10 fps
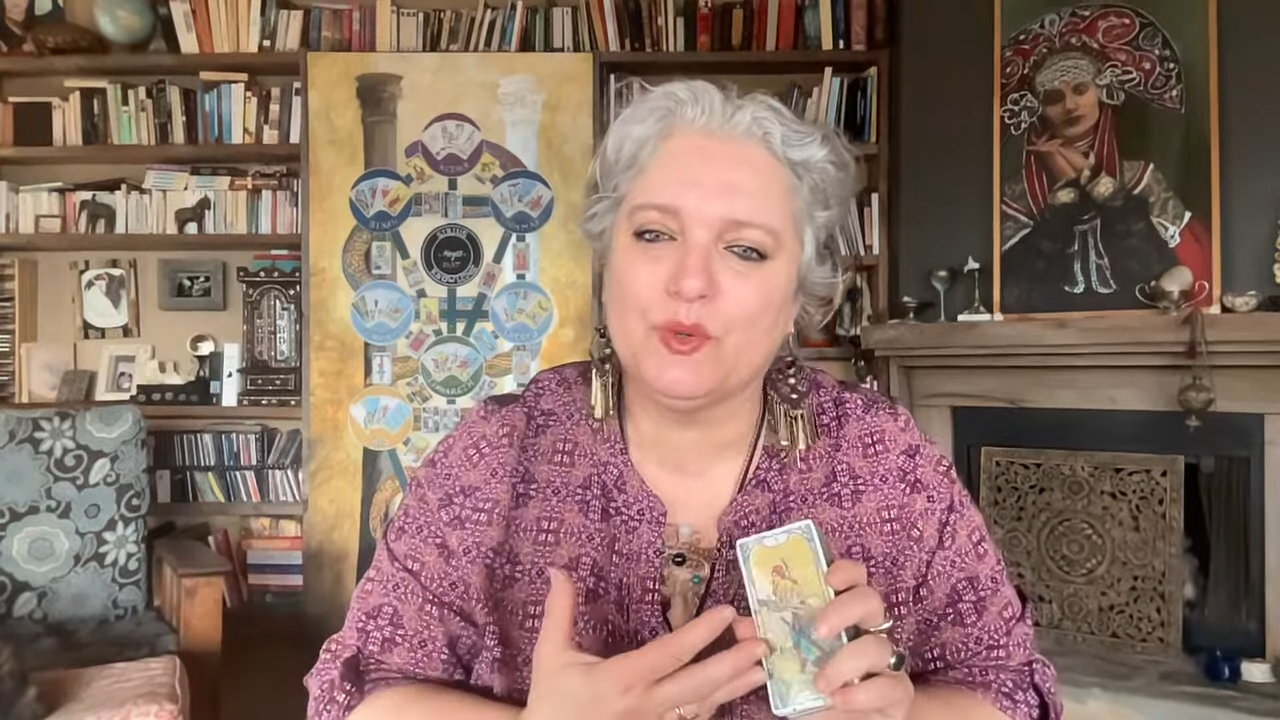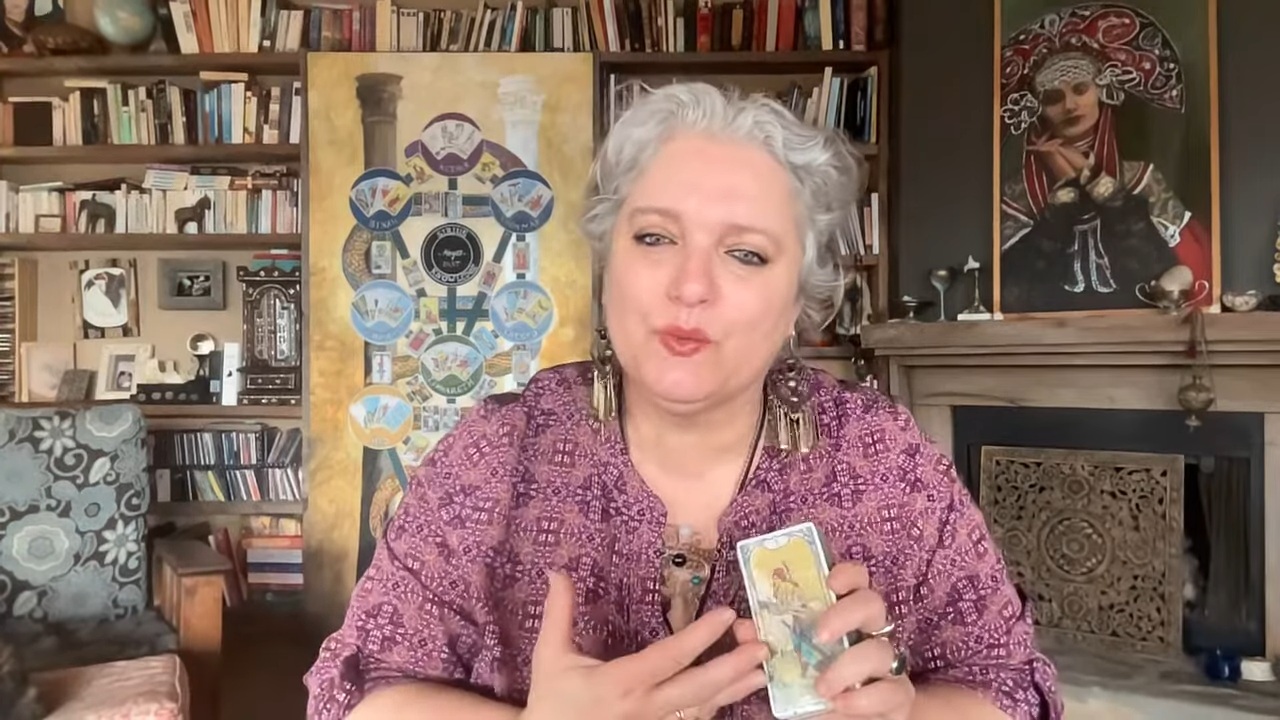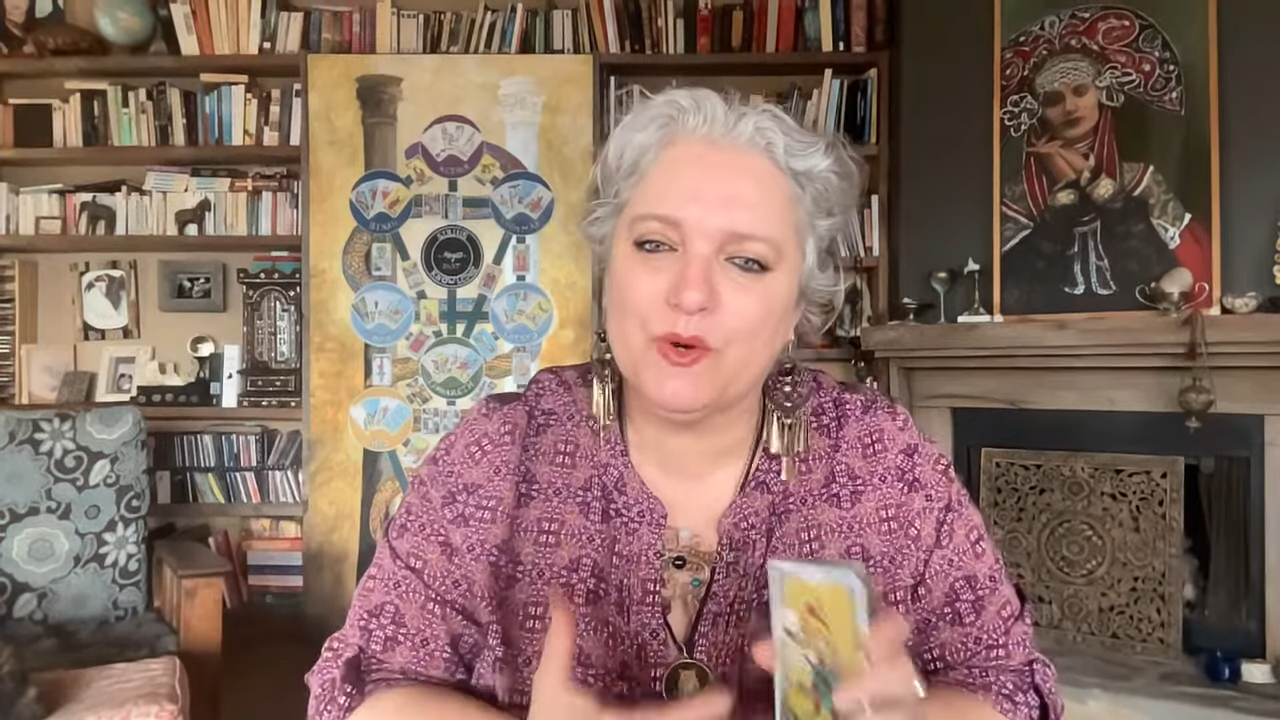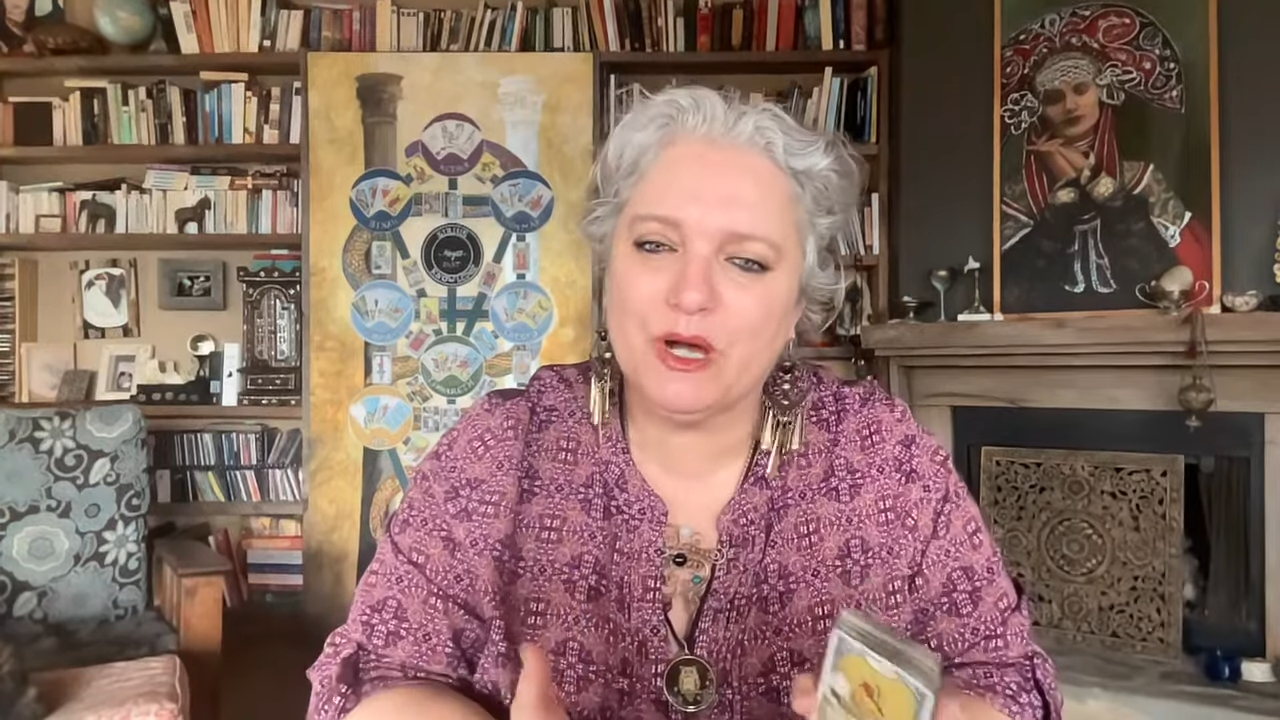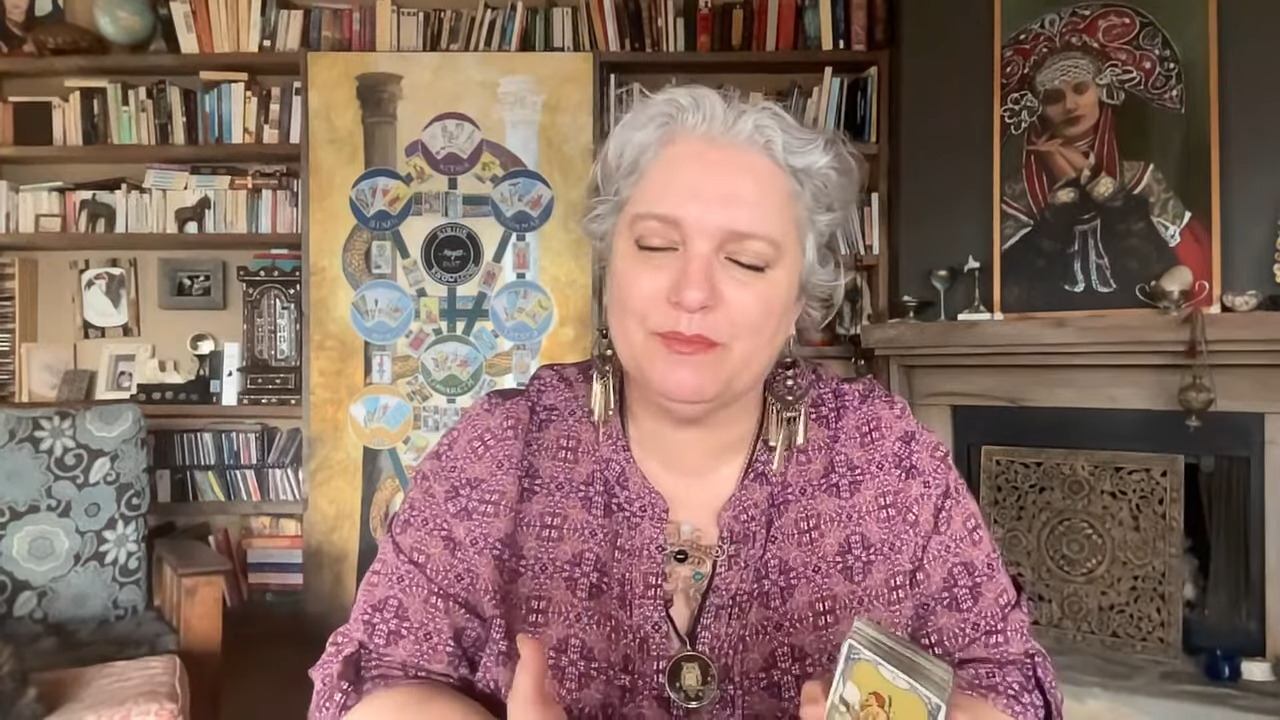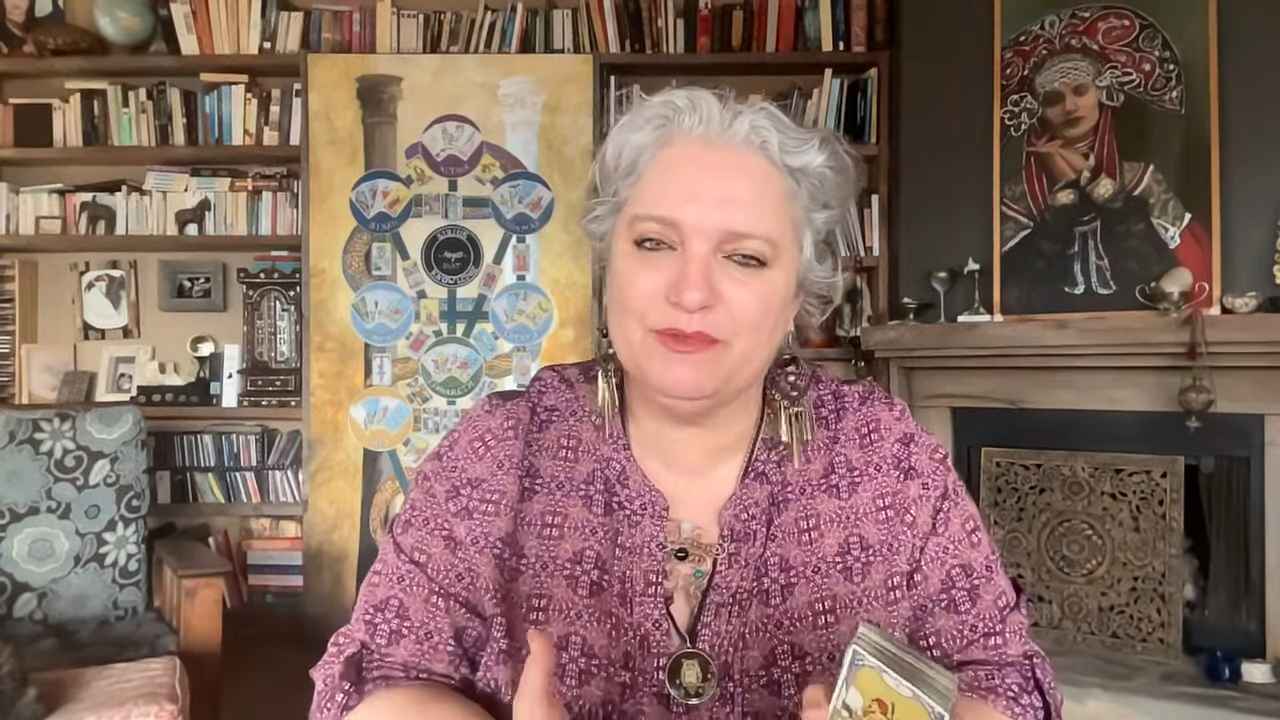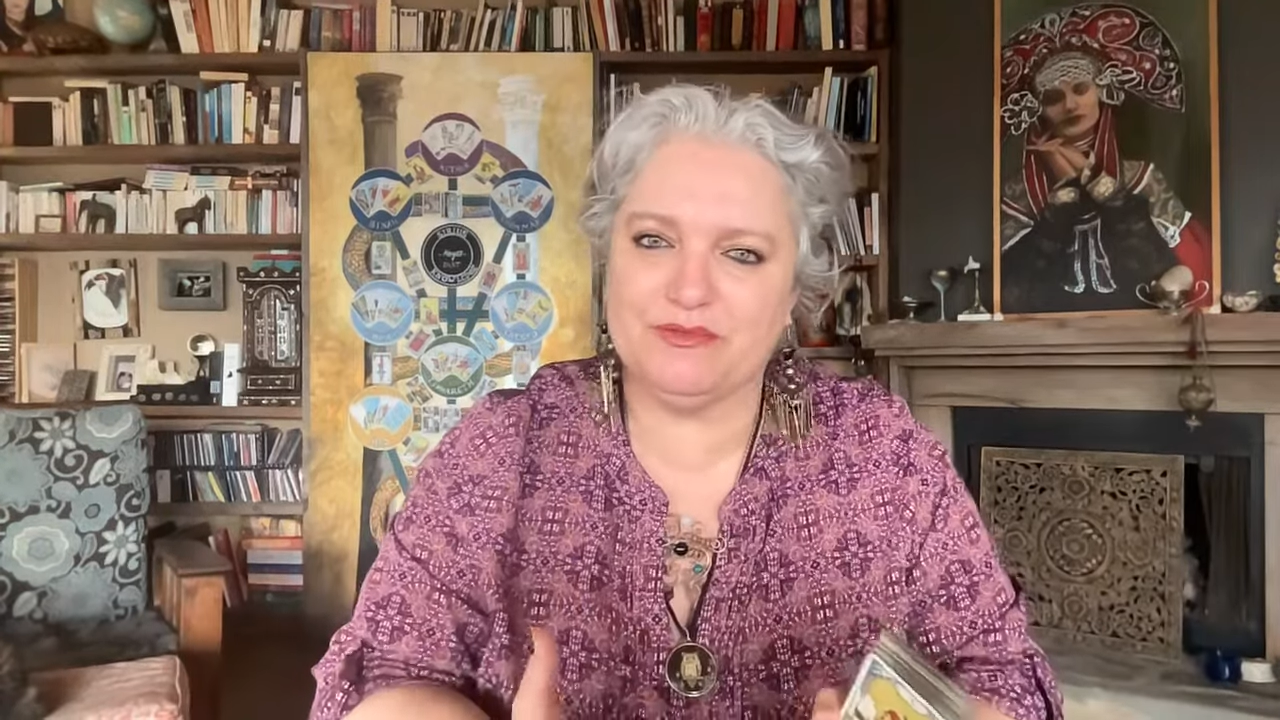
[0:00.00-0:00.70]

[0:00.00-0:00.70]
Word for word: robbed